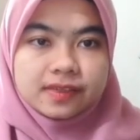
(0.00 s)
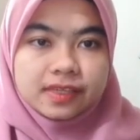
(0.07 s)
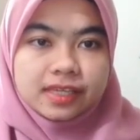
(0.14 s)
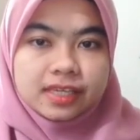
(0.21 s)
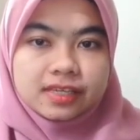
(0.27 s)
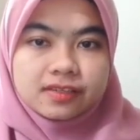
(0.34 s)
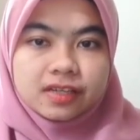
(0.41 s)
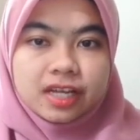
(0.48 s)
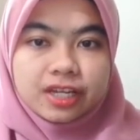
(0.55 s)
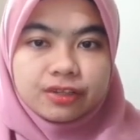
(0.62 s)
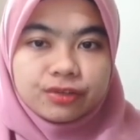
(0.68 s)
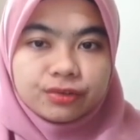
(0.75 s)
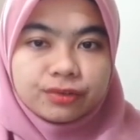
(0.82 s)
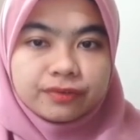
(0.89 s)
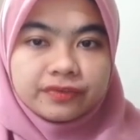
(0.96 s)
Is
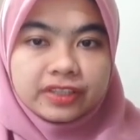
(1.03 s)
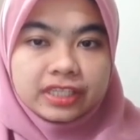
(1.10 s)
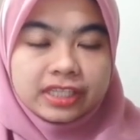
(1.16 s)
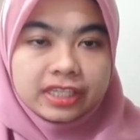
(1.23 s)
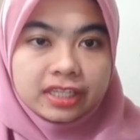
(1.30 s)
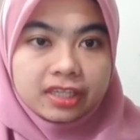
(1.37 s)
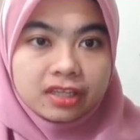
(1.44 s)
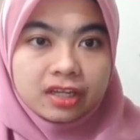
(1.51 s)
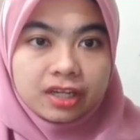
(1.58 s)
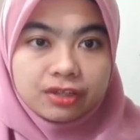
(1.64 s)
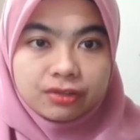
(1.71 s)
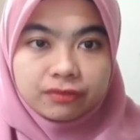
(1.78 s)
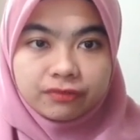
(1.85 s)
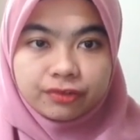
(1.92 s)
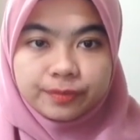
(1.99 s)
hydrophilic and
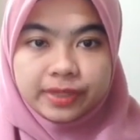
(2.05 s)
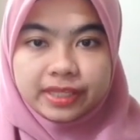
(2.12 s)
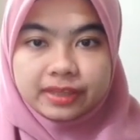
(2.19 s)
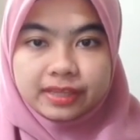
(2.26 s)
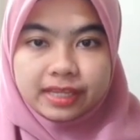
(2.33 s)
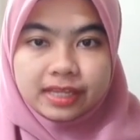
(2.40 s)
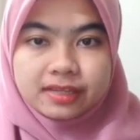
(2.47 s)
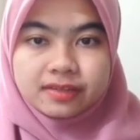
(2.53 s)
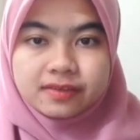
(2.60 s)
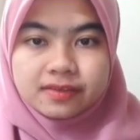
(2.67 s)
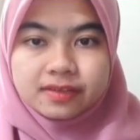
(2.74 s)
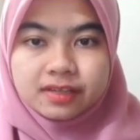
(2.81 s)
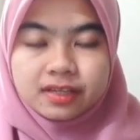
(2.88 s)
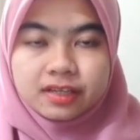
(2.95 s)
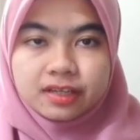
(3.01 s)
hydrophobic test.
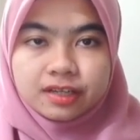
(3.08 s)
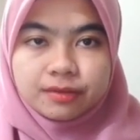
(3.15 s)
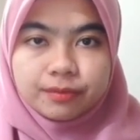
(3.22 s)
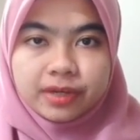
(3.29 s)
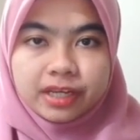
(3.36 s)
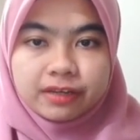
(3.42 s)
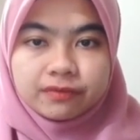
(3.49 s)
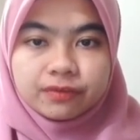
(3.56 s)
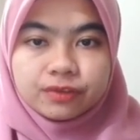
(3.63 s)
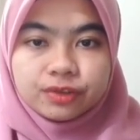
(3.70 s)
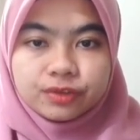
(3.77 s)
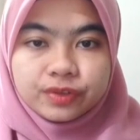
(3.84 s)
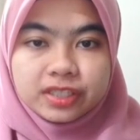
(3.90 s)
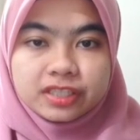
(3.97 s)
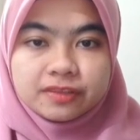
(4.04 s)
By
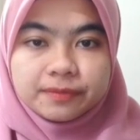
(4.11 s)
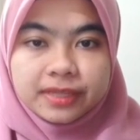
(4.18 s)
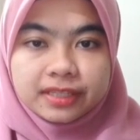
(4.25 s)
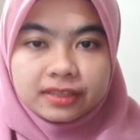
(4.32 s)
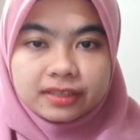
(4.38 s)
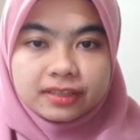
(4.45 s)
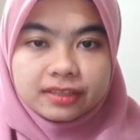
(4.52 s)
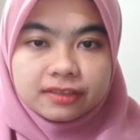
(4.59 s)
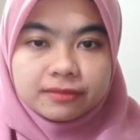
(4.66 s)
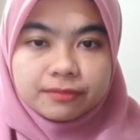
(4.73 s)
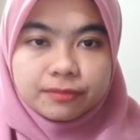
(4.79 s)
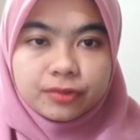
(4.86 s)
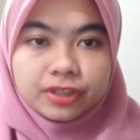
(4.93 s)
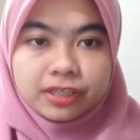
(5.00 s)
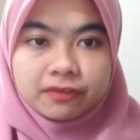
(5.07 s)
following the method
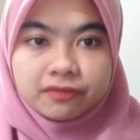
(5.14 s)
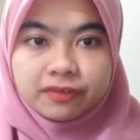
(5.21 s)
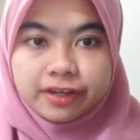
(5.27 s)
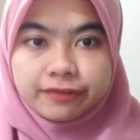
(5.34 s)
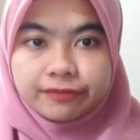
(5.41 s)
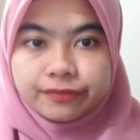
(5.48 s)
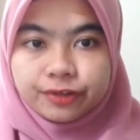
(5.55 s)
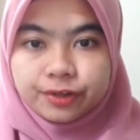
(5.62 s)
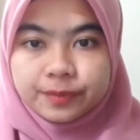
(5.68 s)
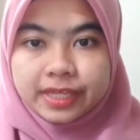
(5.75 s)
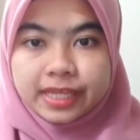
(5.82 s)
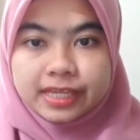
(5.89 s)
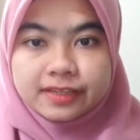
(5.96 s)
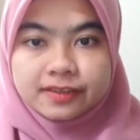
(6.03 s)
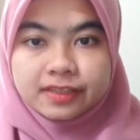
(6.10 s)
modified from
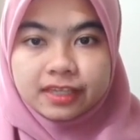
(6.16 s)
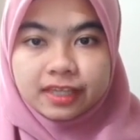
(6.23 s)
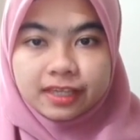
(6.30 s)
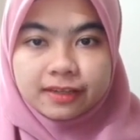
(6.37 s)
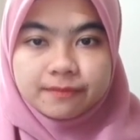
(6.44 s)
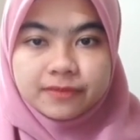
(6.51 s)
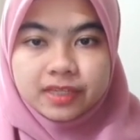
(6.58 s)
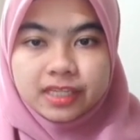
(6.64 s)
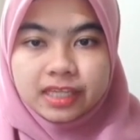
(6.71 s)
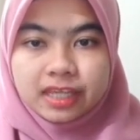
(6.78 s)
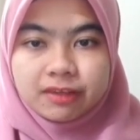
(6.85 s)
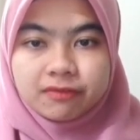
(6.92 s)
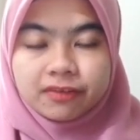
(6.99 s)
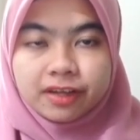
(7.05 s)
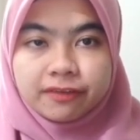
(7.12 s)
ASTM
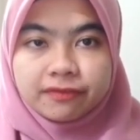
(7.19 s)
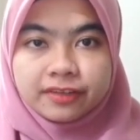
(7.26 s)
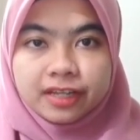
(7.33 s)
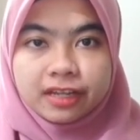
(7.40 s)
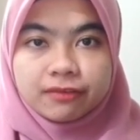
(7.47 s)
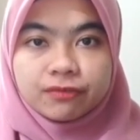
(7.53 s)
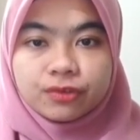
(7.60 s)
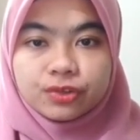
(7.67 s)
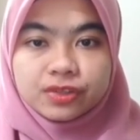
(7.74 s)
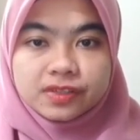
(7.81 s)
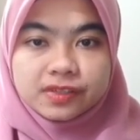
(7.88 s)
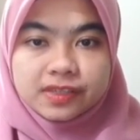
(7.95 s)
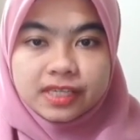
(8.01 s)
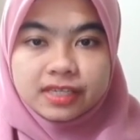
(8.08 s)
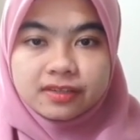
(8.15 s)

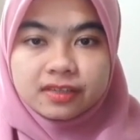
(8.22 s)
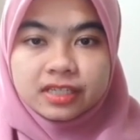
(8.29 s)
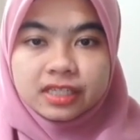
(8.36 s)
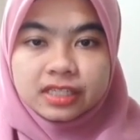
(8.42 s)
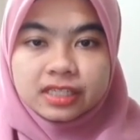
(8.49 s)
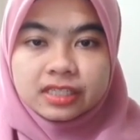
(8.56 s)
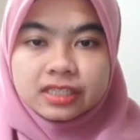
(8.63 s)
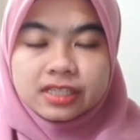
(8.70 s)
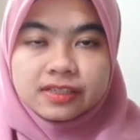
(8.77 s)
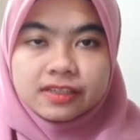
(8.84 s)
D5946, the